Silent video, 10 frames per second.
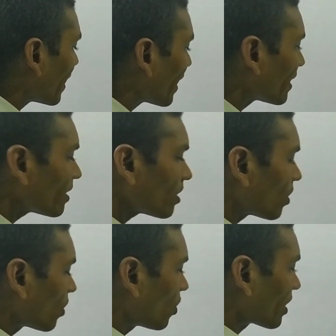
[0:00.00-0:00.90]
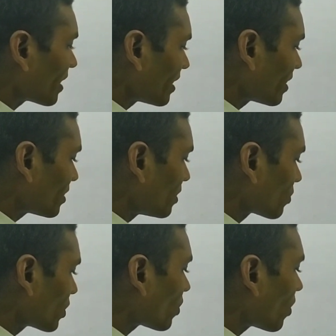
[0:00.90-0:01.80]
n, or it is
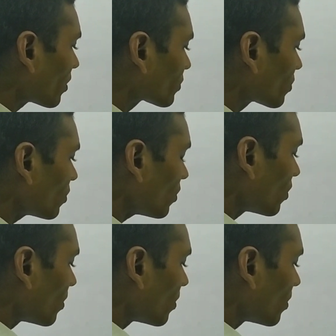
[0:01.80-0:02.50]
denoted also